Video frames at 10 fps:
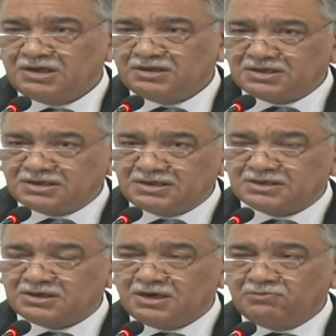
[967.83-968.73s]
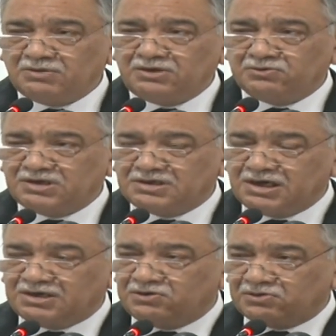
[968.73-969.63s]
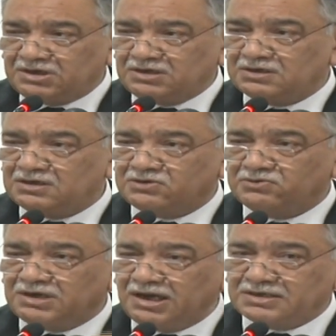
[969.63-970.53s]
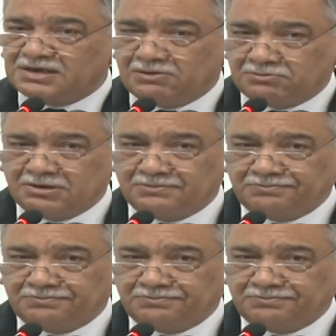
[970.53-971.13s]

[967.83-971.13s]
This is where you can take your research to the next level.